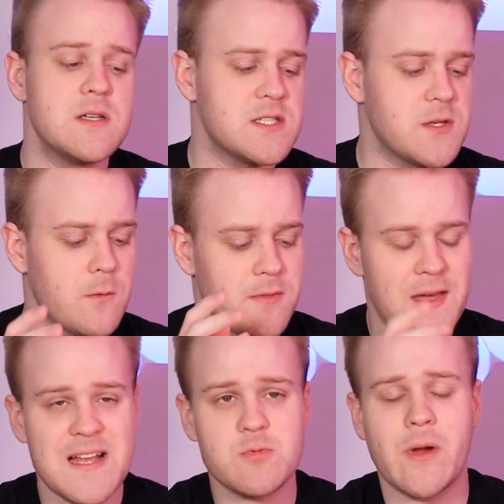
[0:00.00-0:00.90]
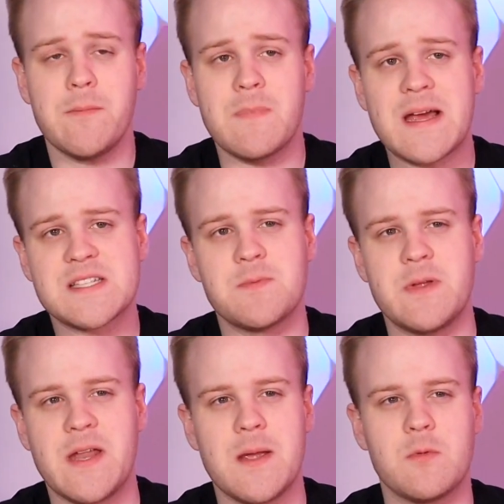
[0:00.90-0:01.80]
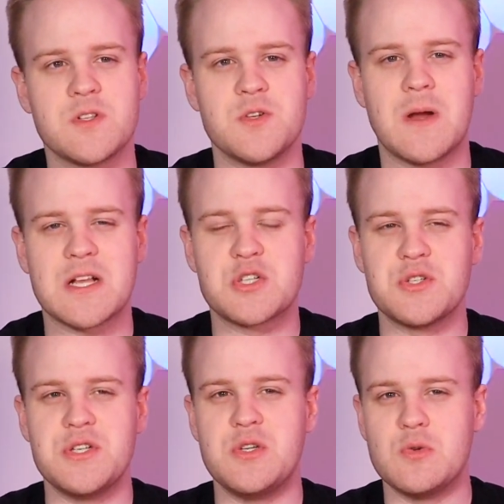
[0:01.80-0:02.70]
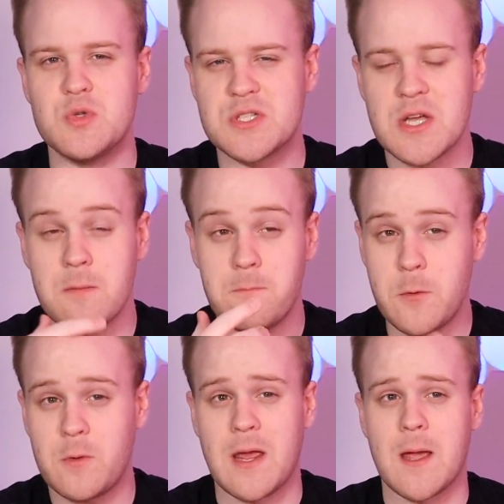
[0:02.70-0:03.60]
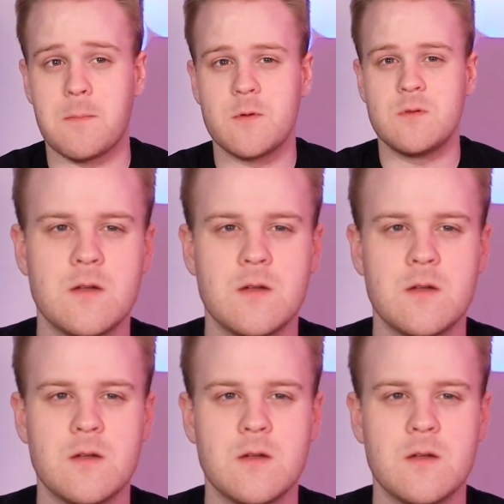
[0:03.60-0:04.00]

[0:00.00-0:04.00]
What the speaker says: So that's why Macs have been able to actually use Boot Camp.